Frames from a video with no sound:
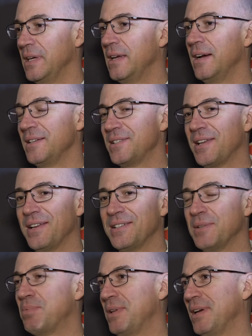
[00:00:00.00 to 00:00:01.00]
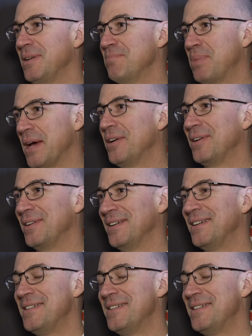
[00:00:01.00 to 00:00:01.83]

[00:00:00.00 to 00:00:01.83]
guys tend to play better.